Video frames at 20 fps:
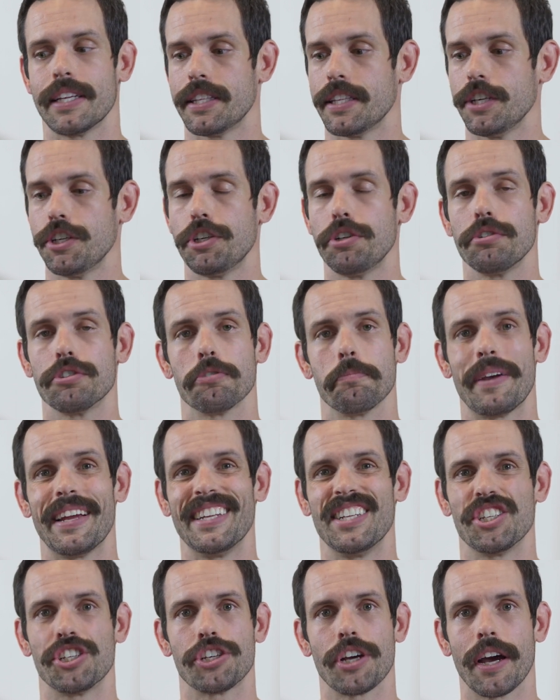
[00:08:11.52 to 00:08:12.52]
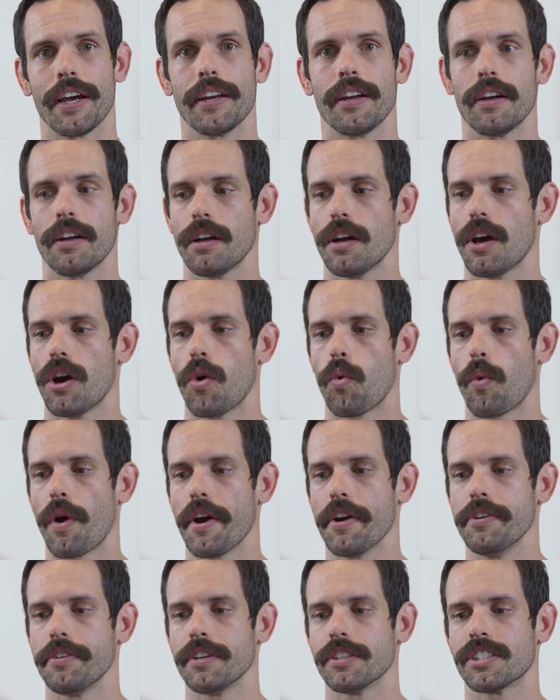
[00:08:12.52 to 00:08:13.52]
that these shoes are made in China,
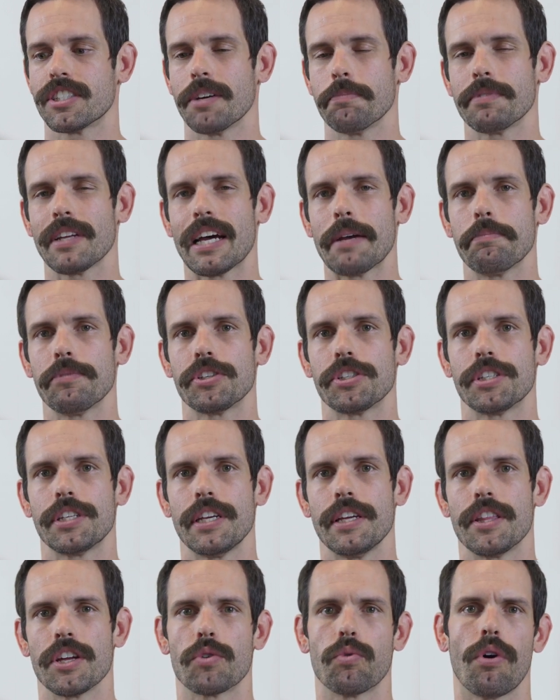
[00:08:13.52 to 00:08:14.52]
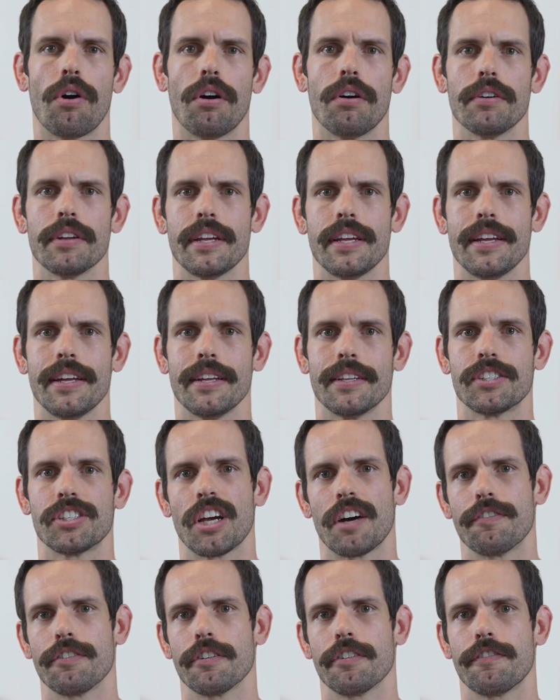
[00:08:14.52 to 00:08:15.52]
where you can sometimes see the quality
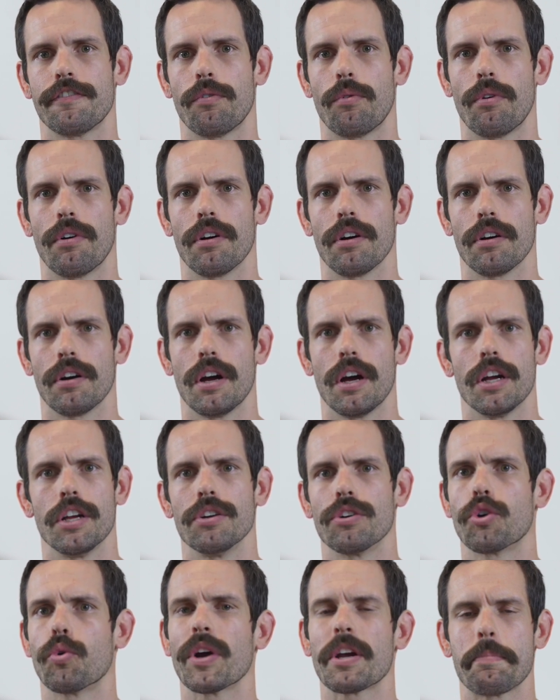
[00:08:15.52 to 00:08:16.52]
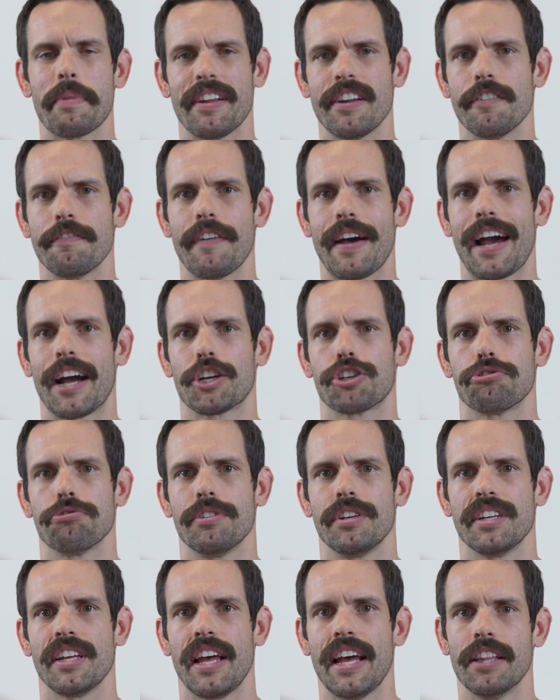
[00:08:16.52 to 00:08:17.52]
suffer for quick
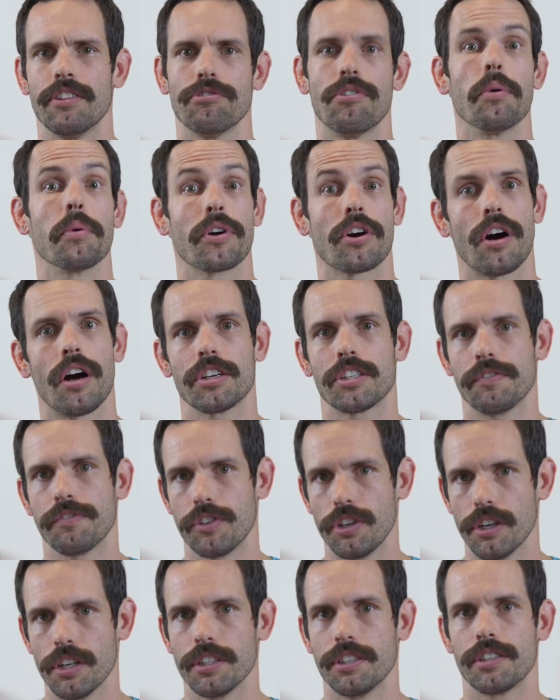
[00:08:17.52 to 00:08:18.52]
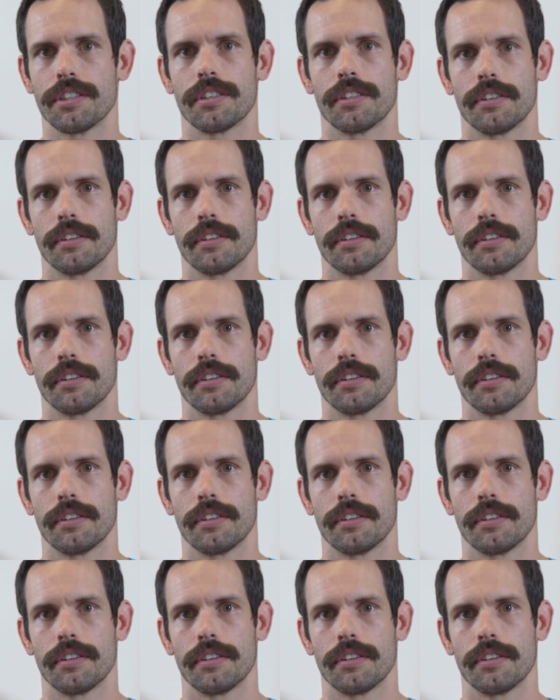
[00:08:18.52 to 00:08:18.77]
manufacturing and lower cost of goods.